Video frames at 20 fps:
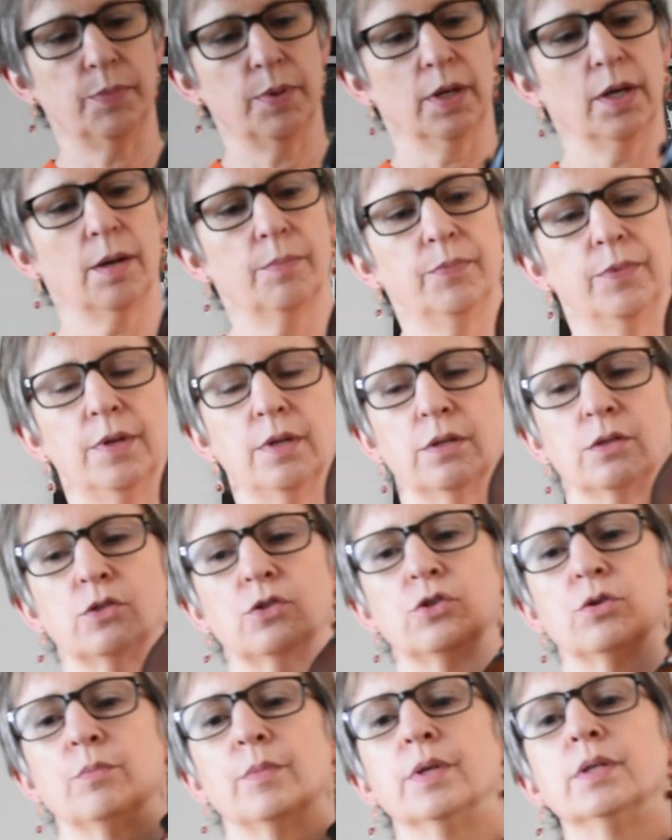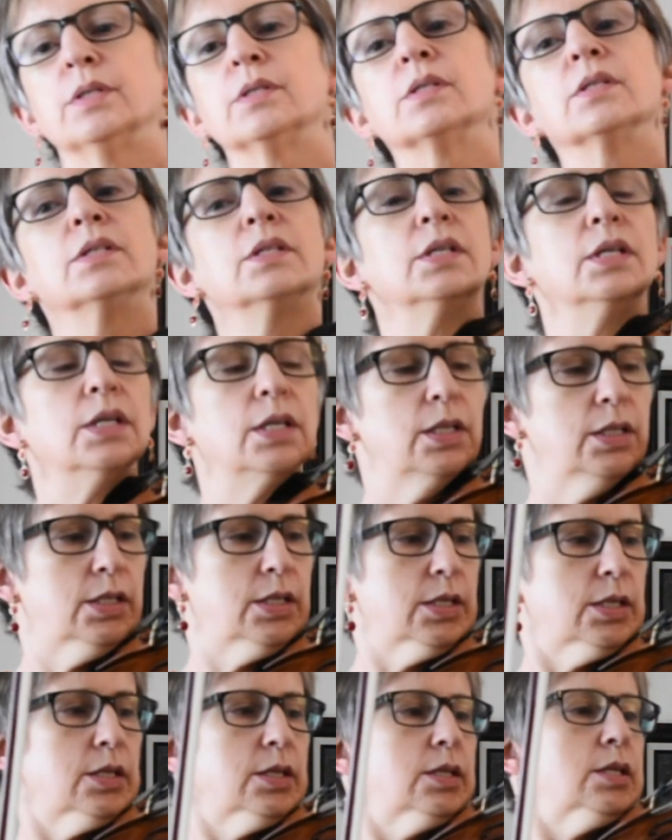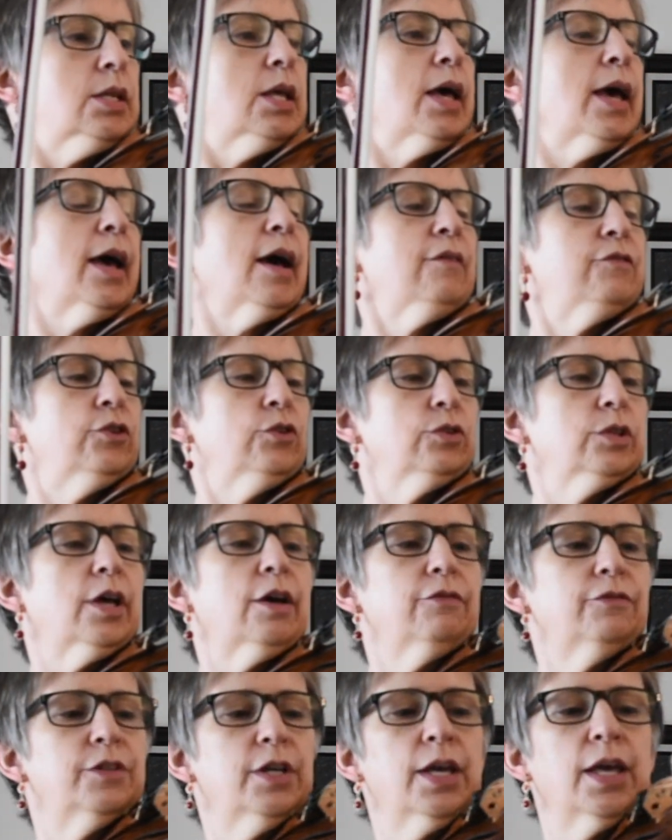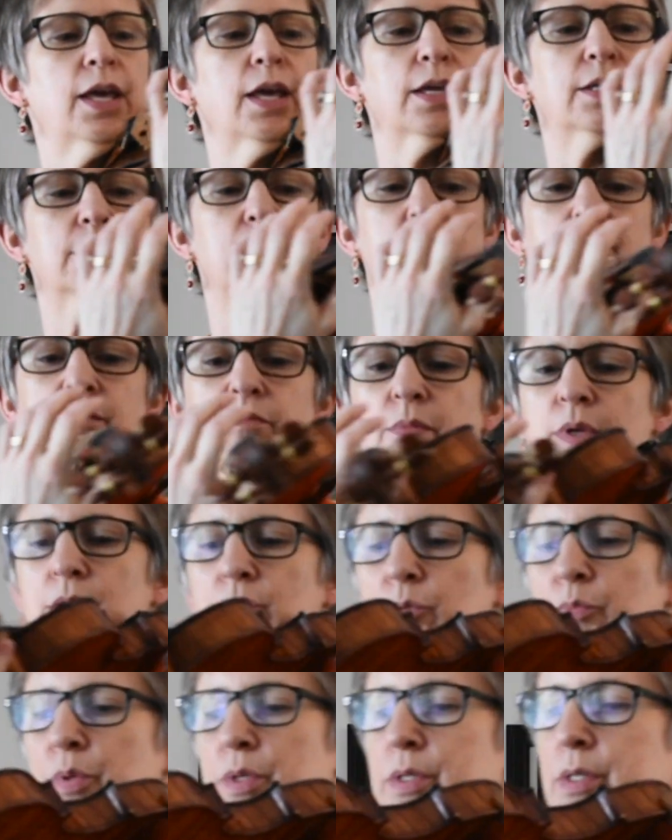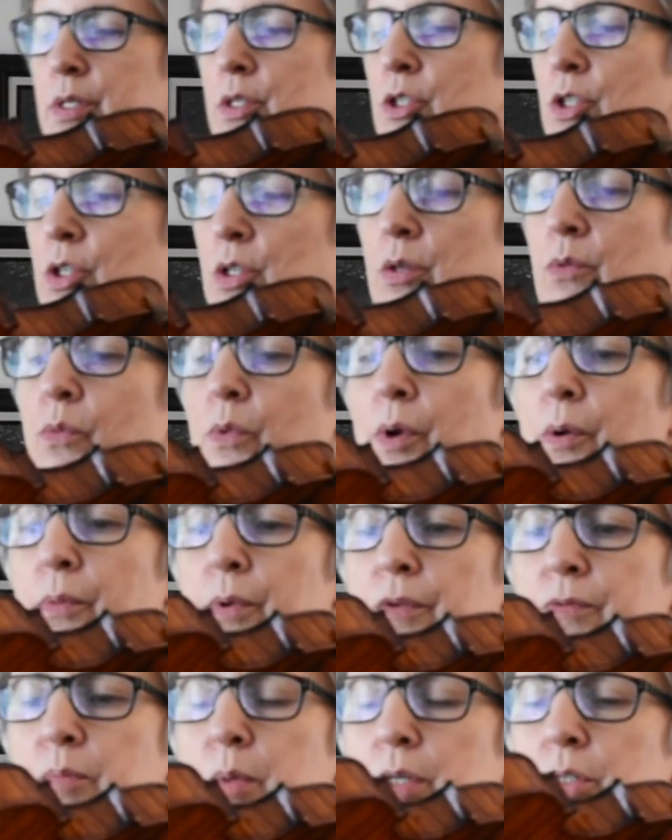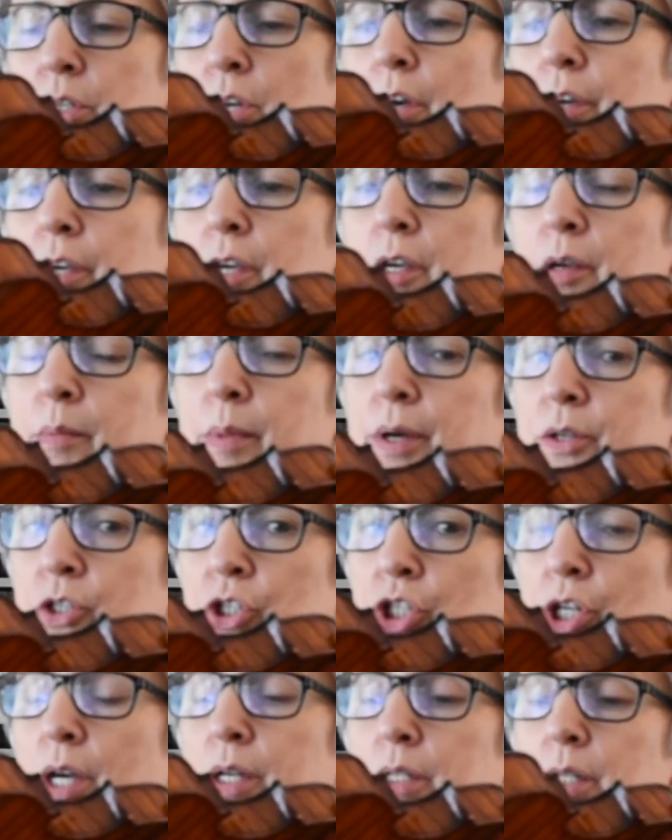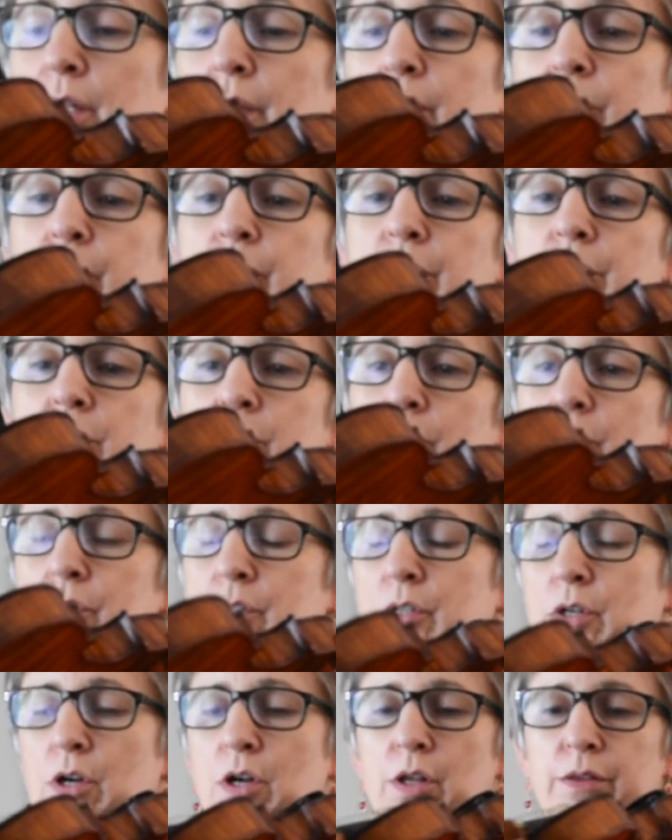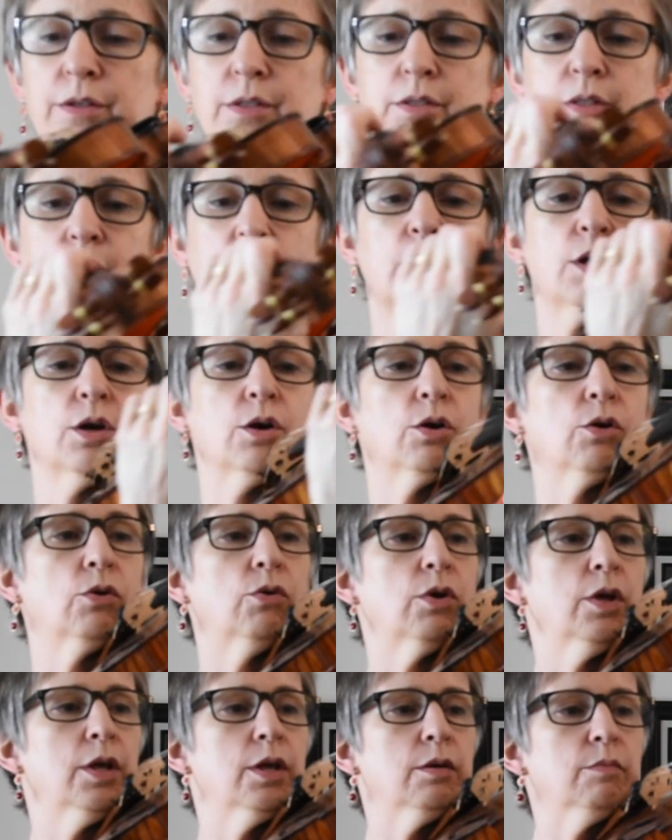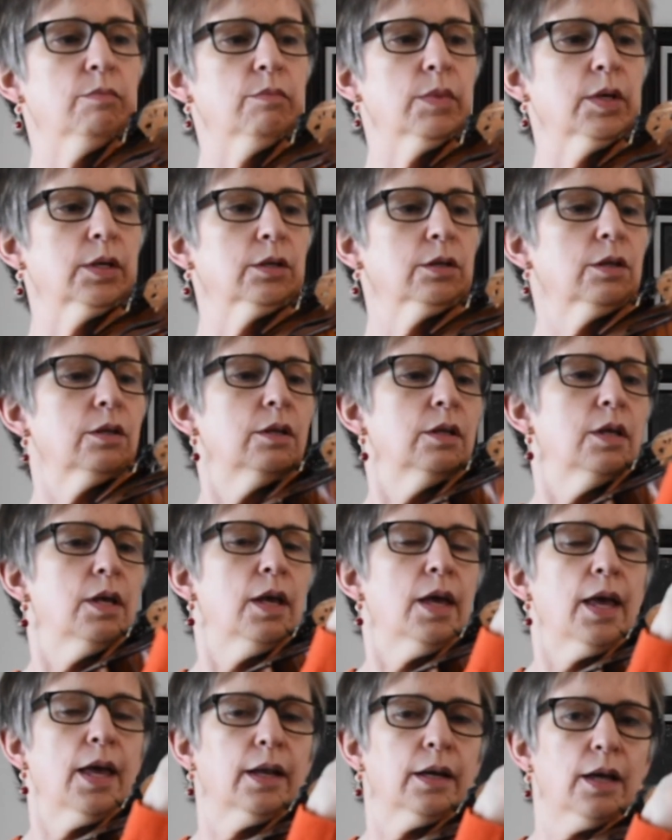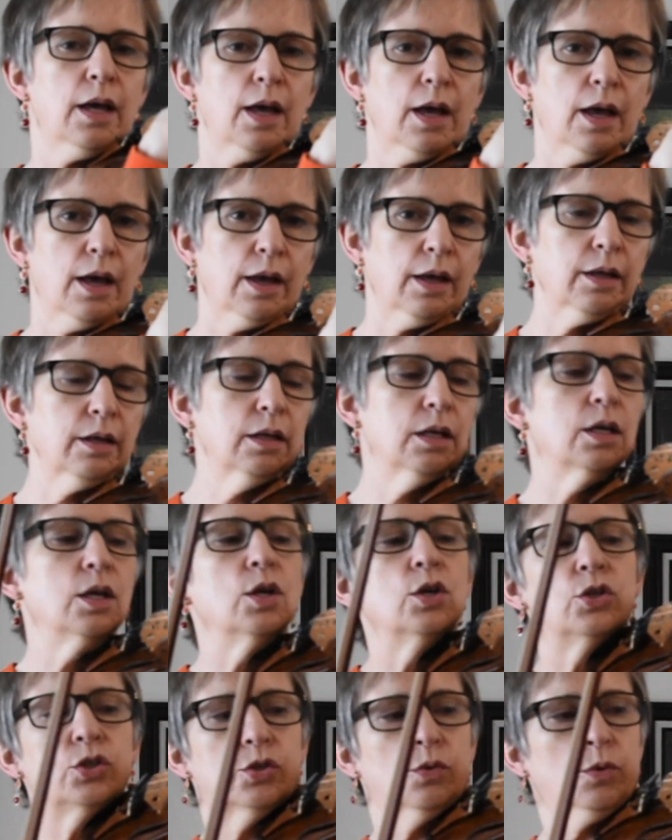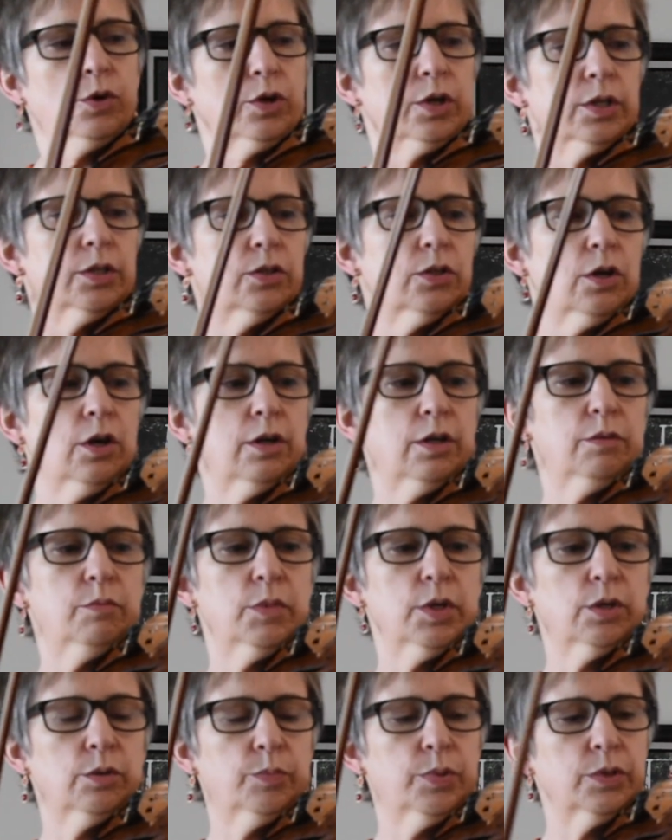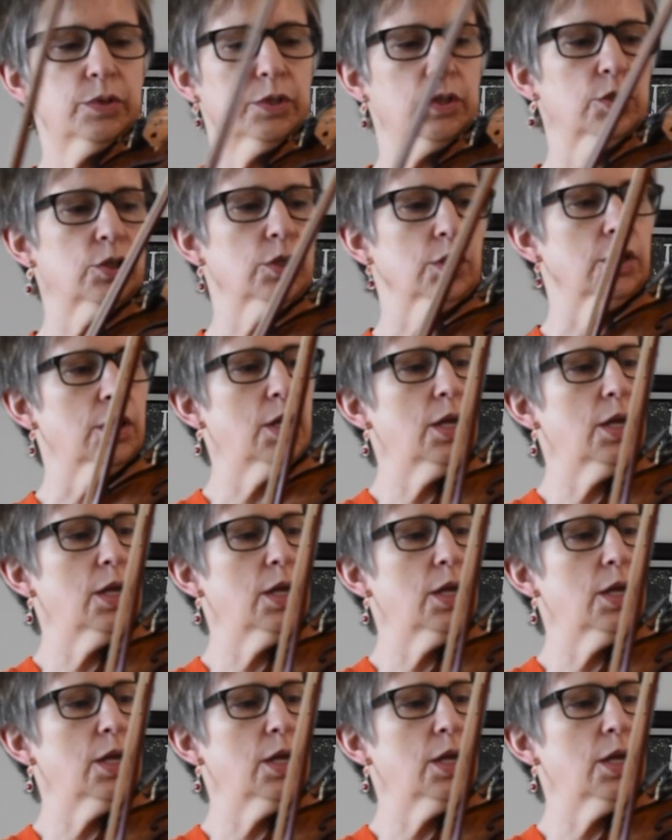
pick up the instrument, have your left hand in middle position, where we've been talking about shuttling. We call this low, middle, and high. So we're going to start in middle position,